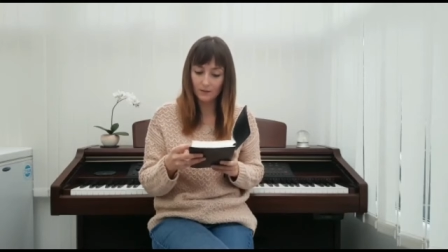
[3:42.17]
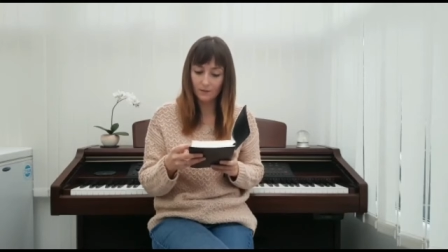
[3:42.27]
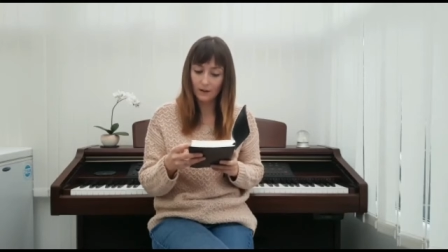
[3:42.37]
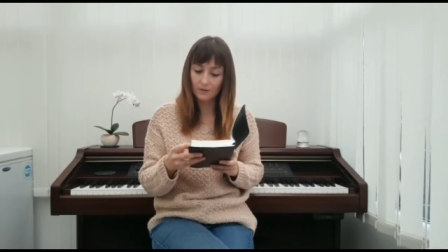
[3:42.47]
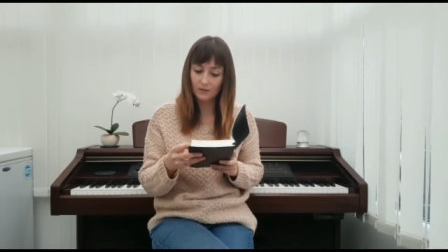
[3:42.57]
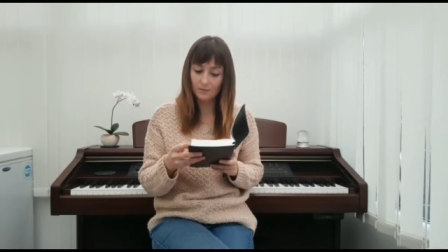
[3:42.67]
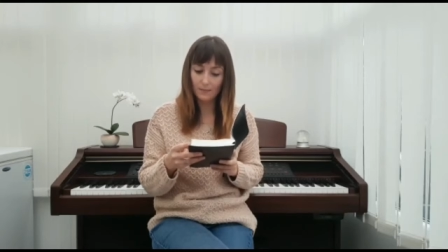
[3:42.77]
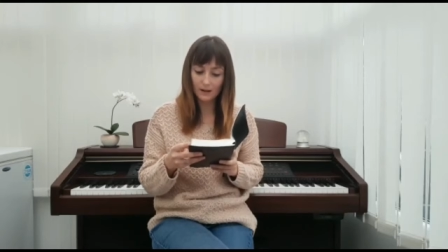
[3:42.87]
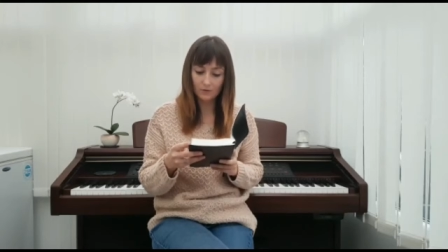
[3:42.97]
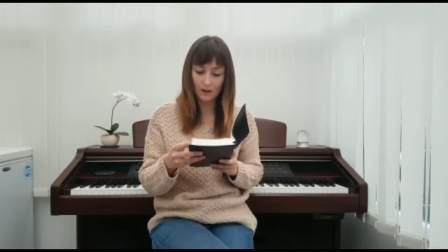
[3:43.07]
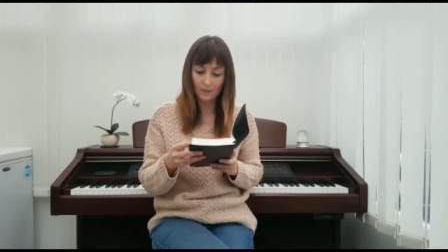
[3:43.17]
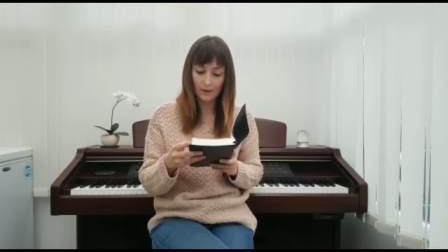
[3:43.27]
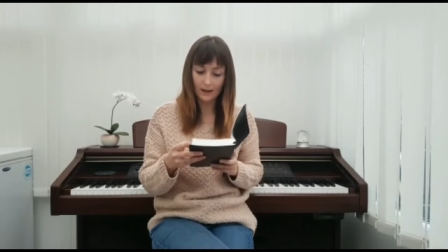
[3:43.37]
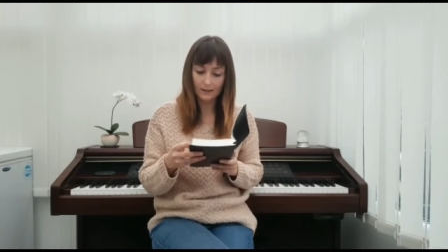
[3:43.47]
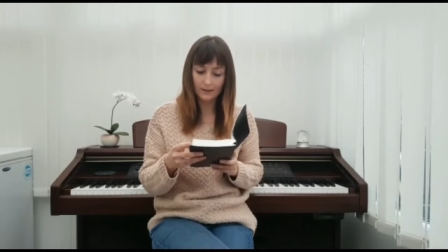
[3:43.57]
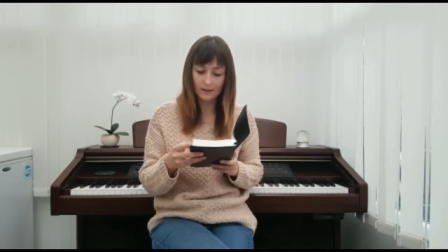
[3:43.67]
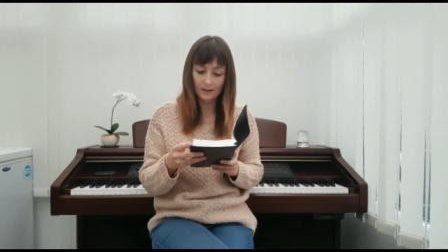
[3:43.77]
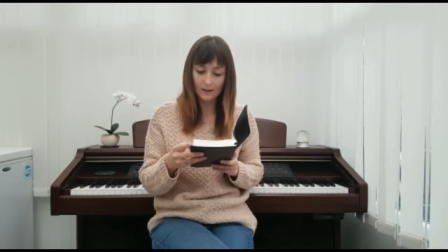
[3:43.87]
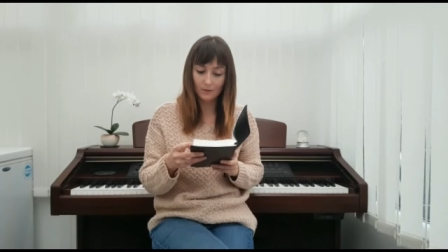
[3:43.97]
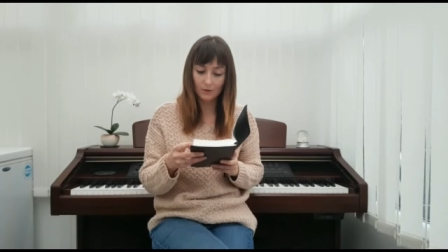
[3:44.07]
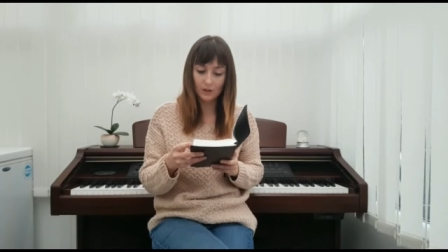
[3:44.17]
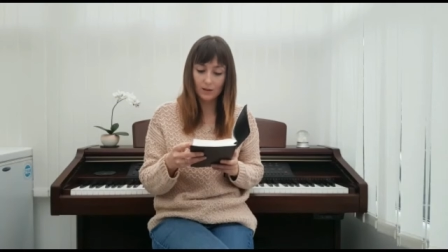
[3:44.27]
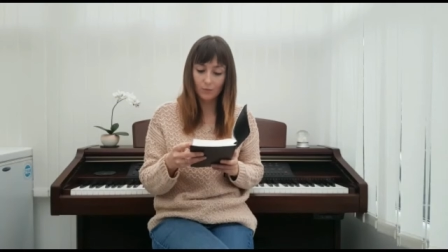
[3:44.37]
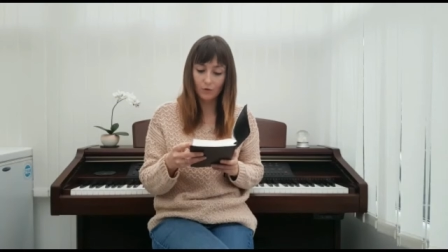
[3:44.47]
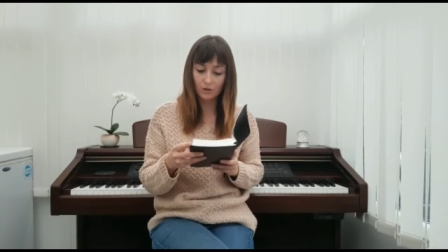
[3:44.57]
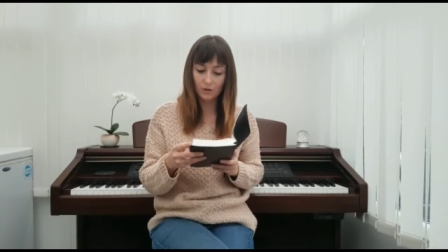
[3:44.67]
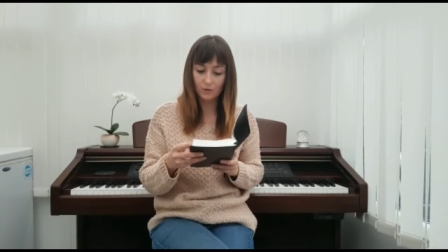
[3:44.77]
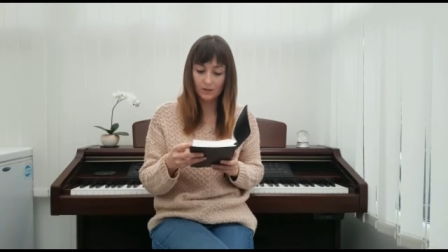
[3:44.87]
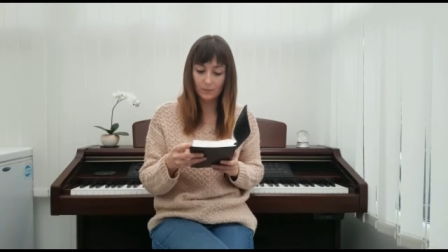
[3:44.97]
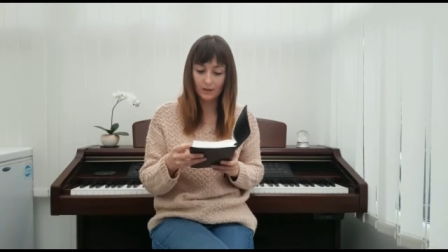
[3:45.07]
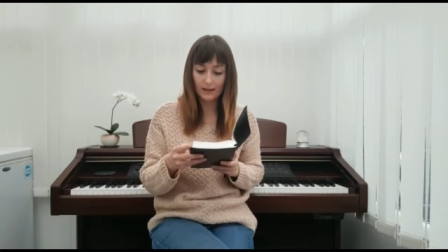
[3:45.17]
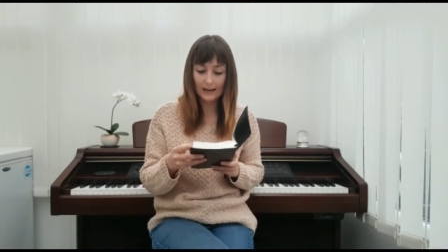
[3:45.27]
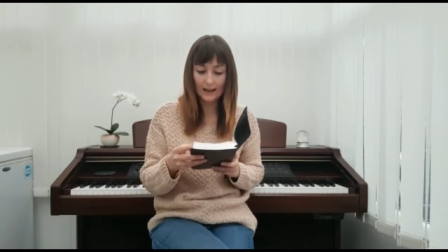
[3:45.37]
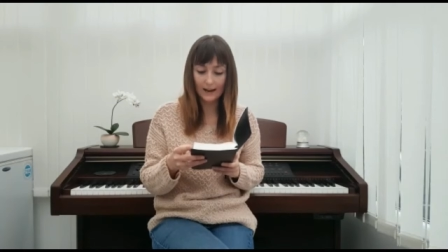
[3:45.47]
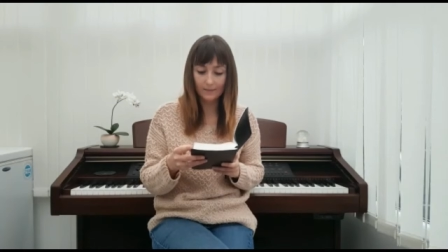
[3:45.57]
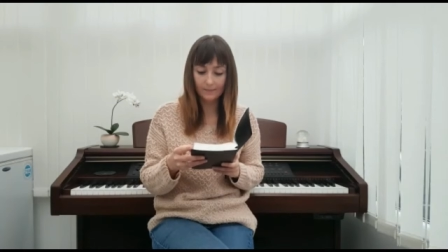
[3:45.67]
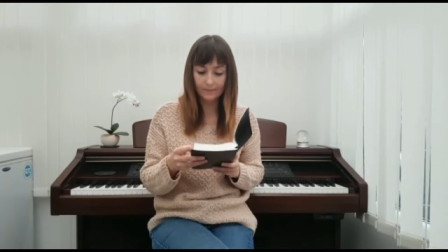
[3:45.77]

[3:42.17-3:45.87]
and found some mandrake plants, which he brought to his mother Leah.